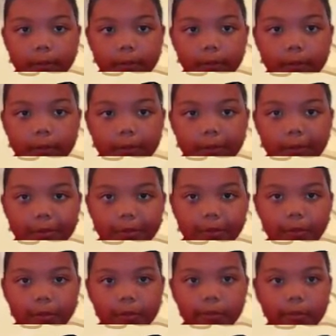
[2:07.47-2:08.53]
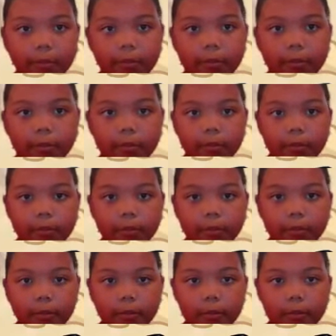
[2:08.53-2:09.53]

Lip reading: (no one is talking)